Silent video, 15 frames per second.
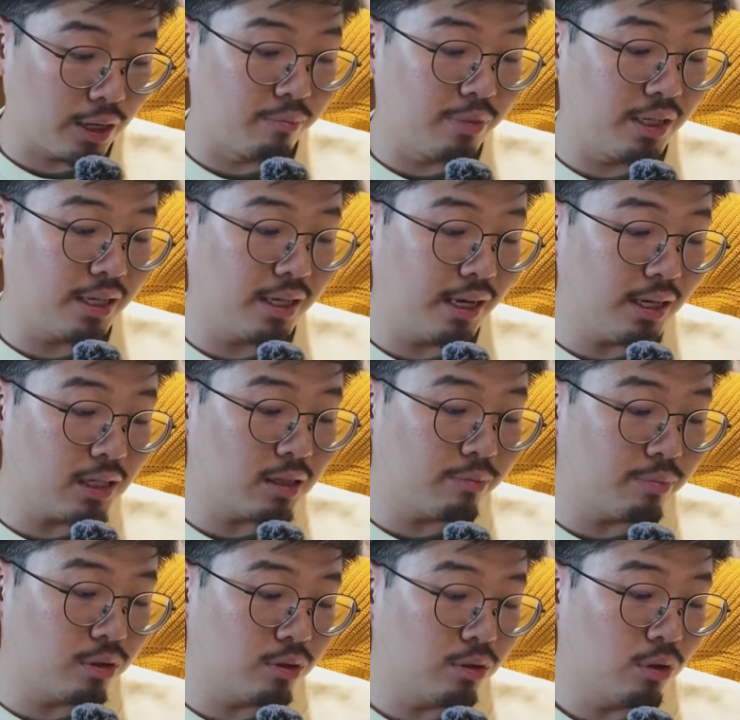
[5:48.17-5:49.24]
and being
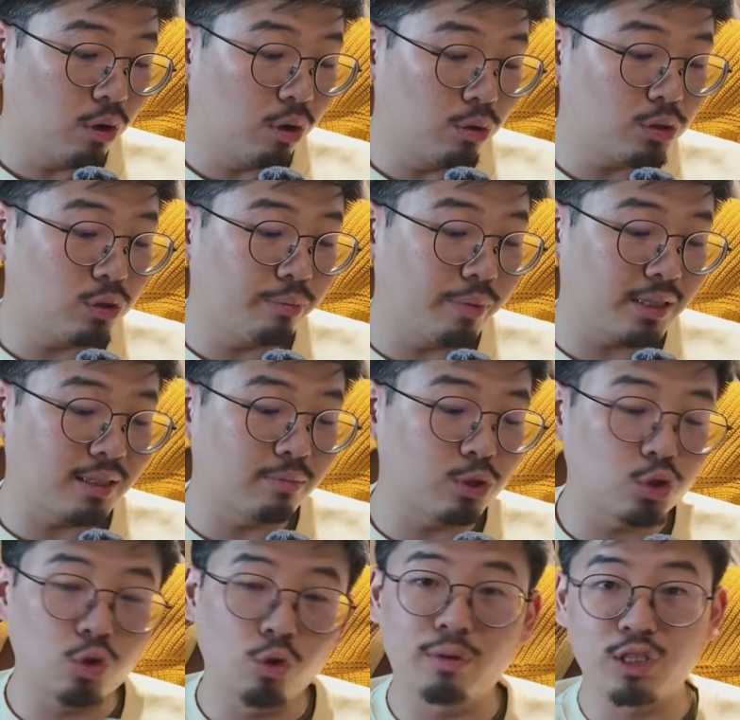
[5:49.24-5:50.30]
inkable also makes them
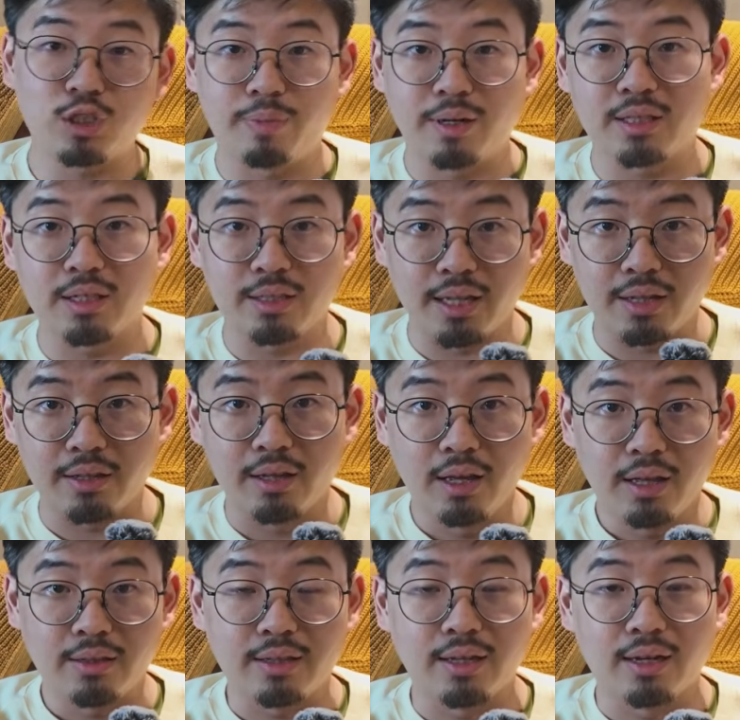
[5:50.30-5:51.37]
so much better than
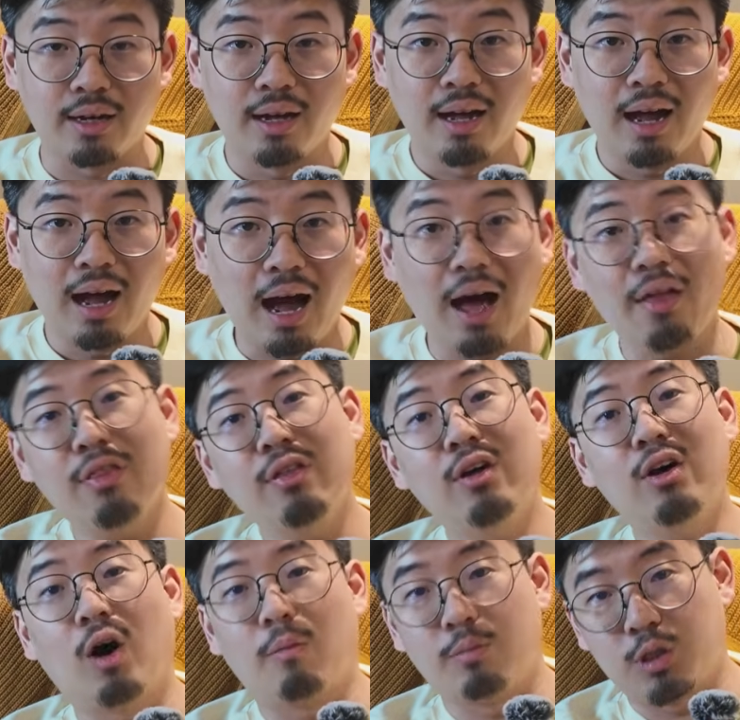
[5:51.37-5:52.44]
the
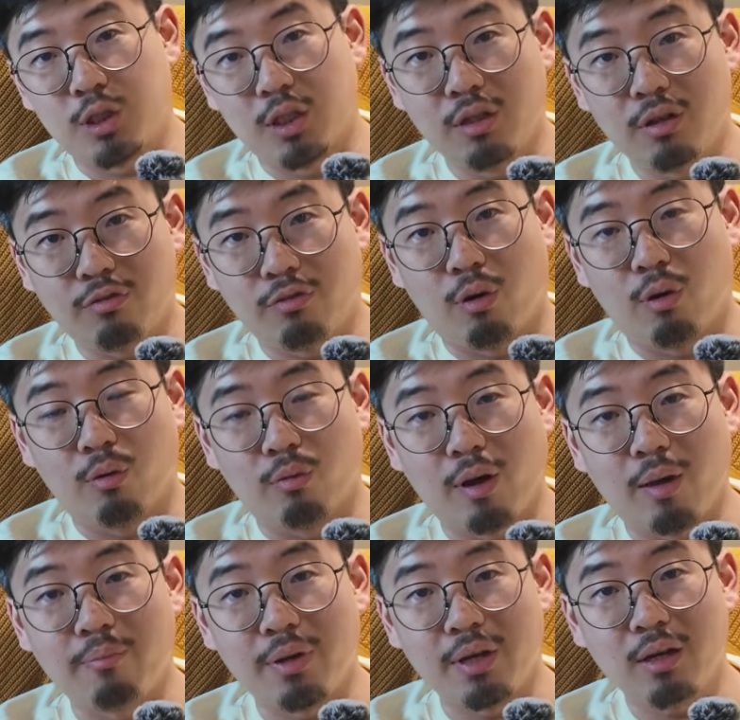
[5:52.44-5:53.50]
other option for
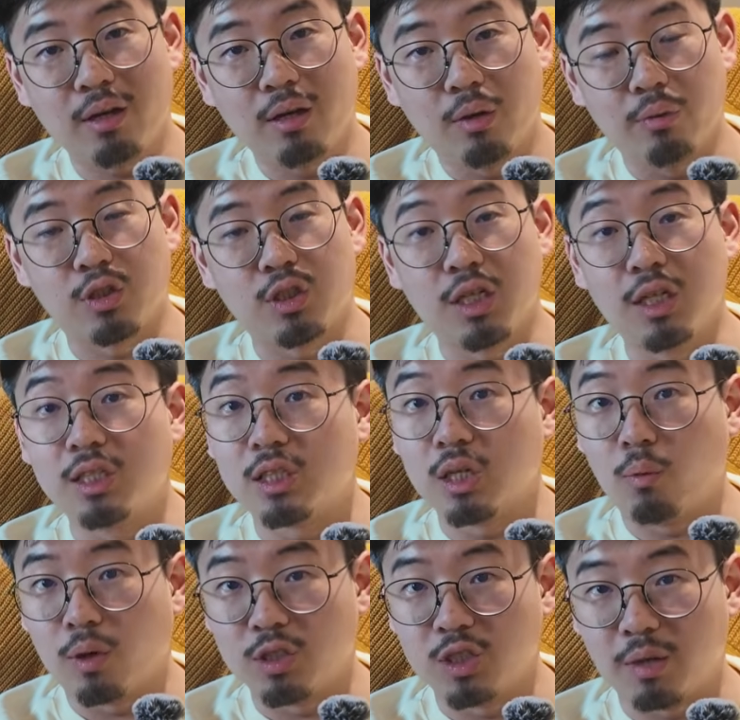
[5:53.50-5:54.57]
ramping, which
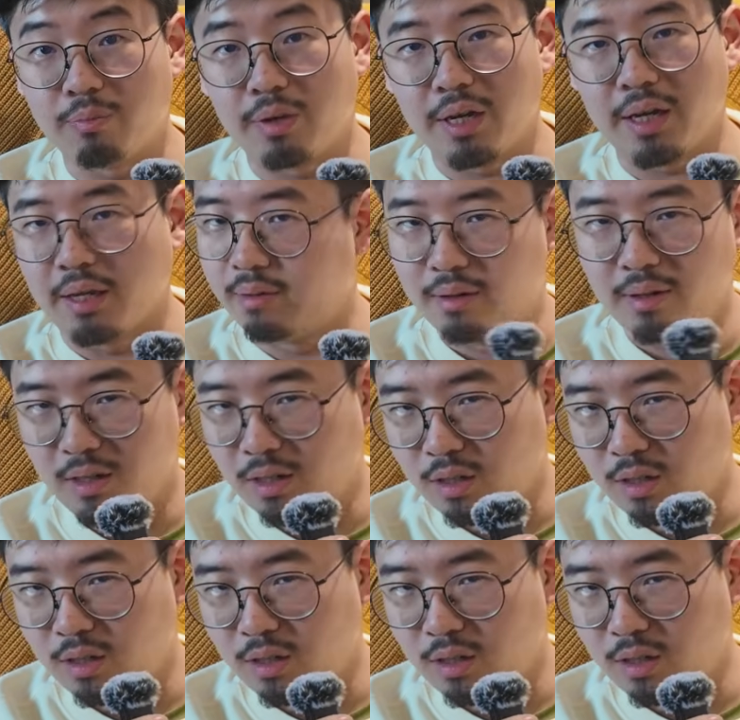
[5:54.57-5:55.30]
is 1 jump ahead.